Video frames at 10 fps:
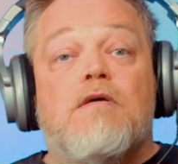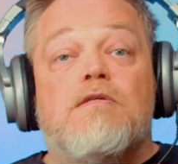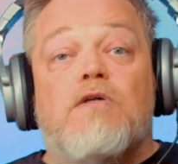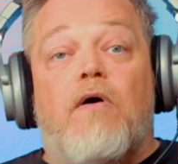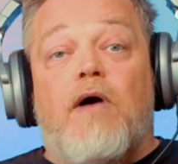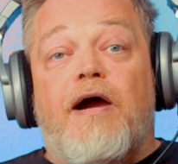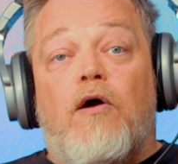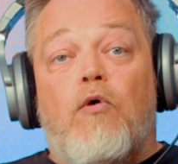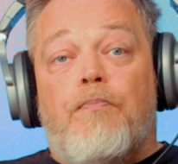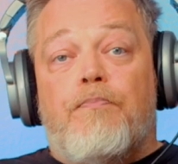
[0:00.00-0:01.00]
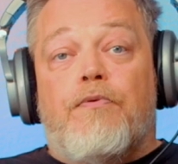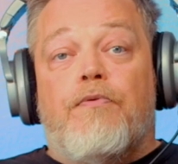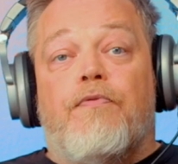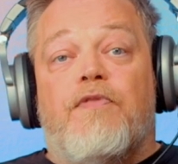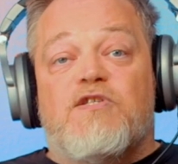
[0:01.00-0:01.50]
So I hope
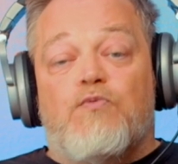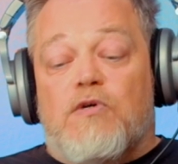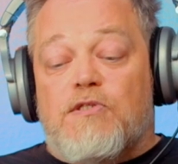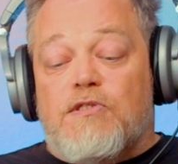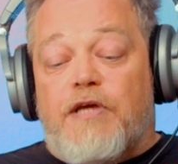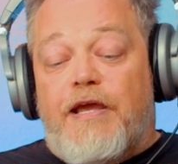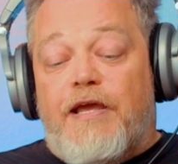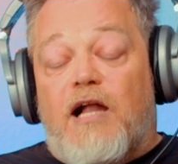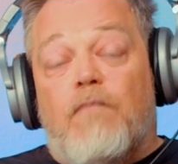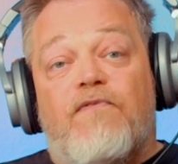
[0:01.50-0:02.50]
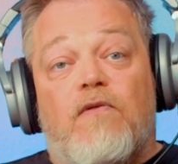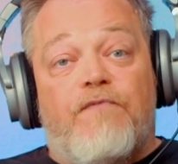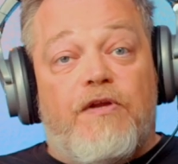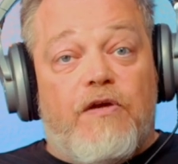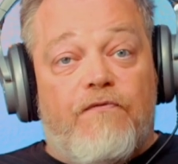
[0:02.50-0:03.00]
this was a helpful
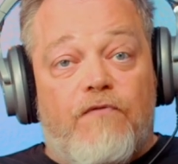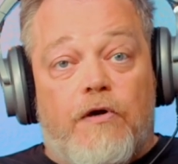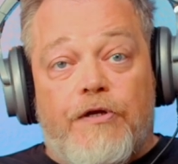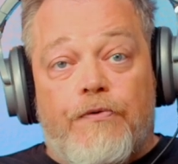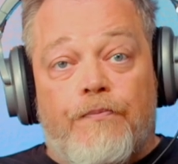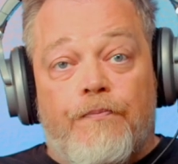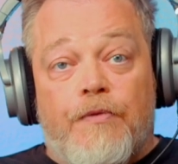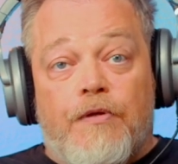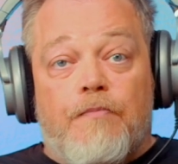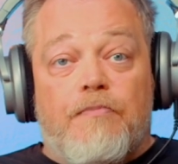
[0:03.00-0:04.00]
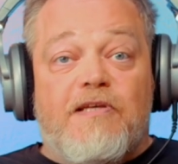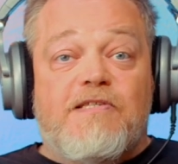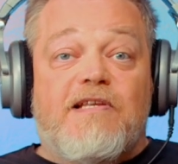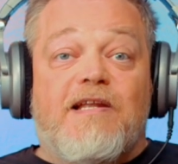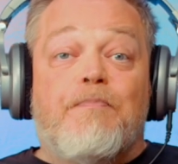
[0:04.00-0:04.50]
video for you.
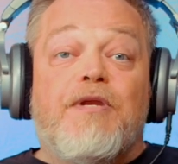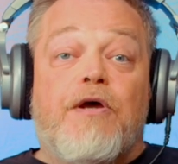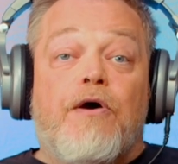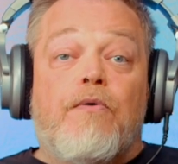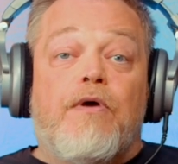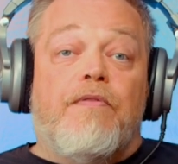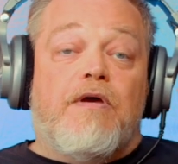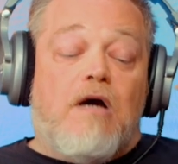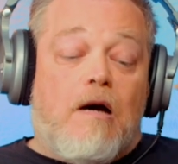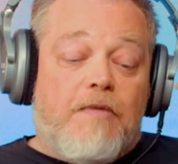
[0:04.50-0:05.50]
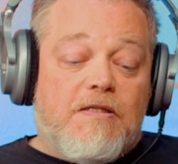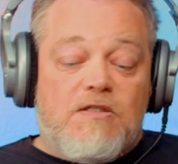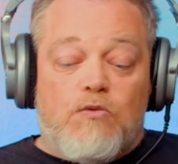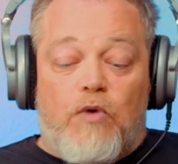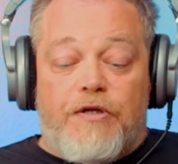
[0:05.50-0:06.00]
Please let me know in the comments
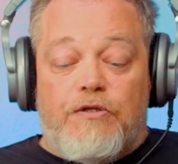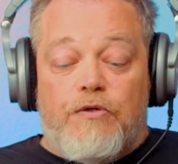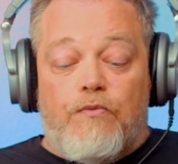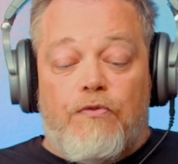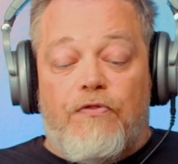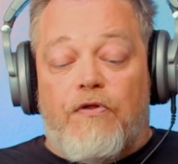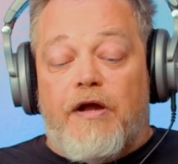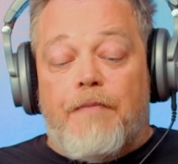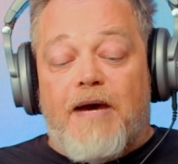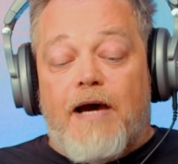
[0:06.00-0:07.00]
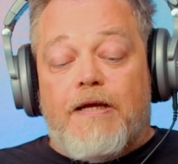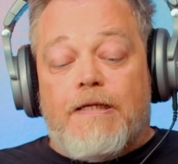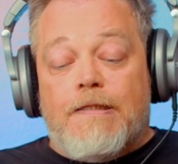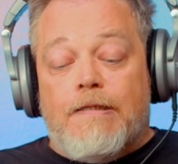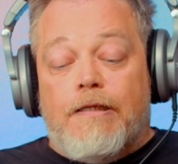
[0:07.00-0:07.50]
what you thought about it
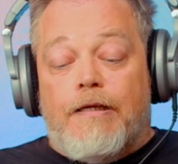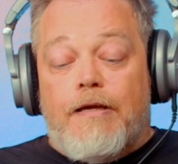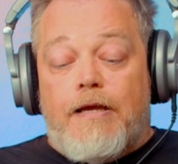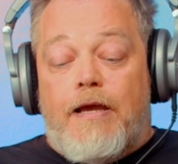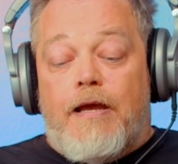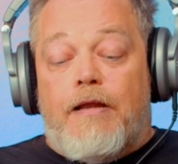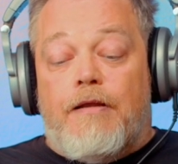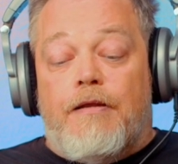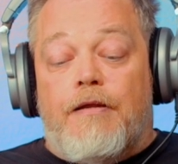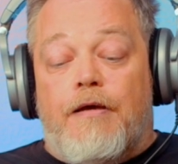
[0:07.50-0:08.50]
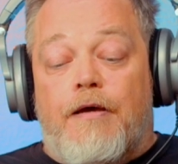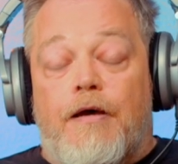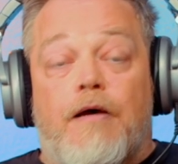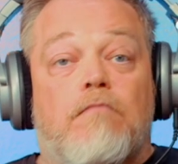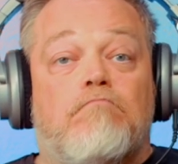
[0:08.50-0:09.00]
and
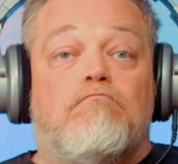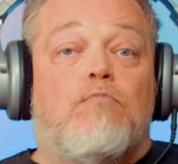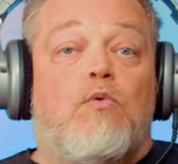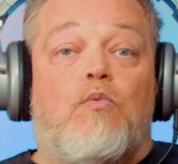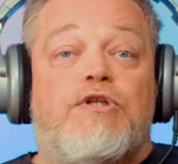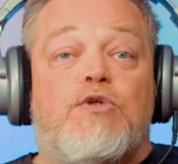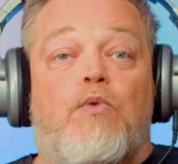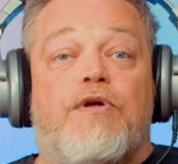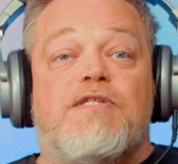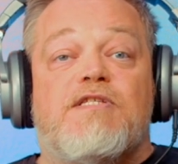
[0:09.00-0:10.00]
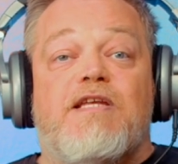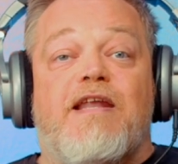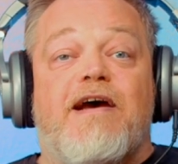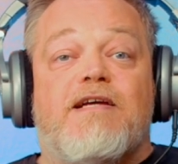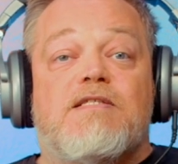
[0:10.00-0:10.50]
what you want to see
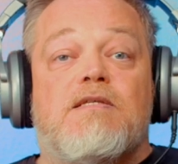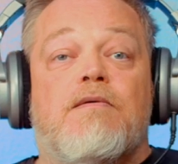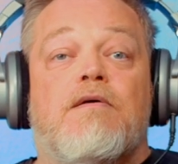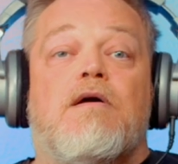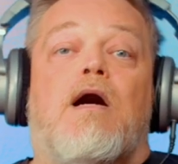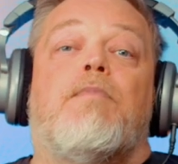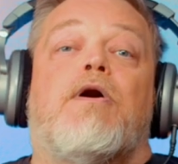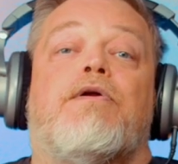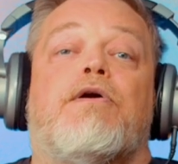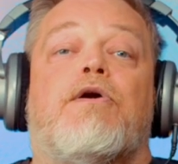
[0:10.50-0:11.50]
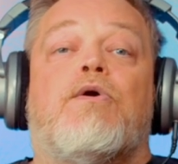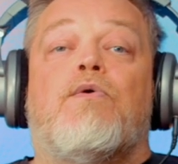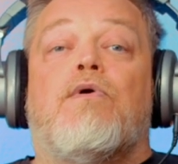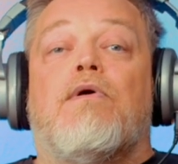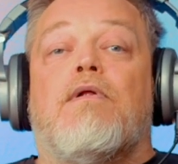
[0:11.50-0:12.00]
next. I'm gonna go
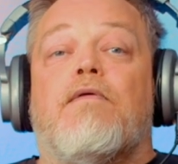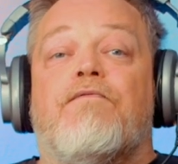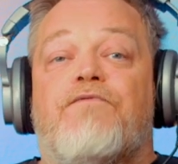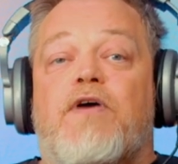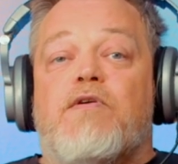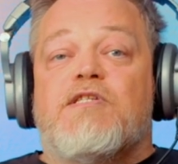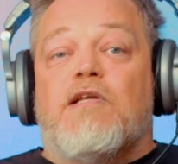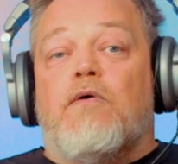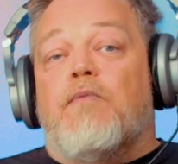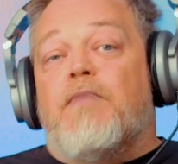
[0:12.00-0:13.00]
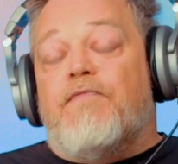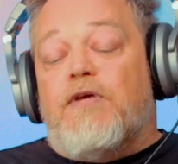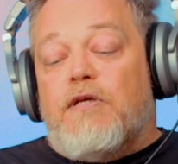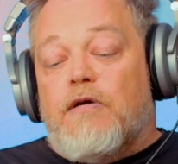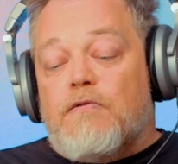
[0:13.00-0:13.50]
very slow in my
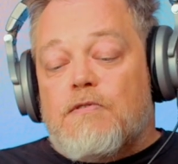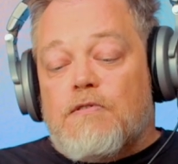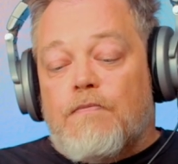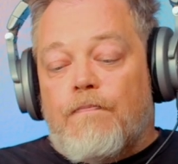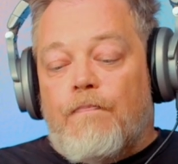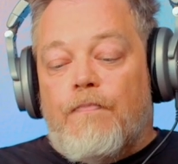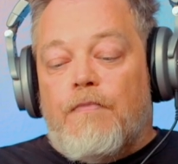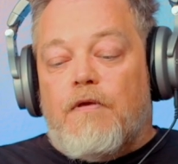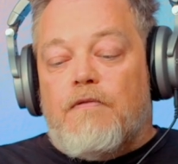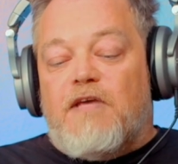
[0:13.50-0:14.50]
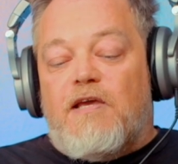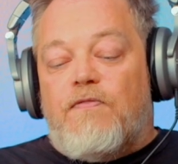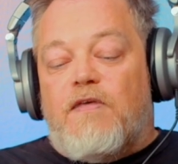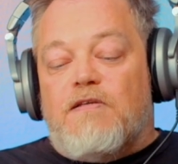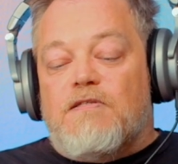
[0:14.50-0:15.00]
videos
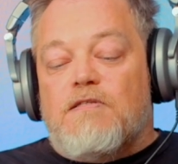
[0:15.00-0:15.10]
and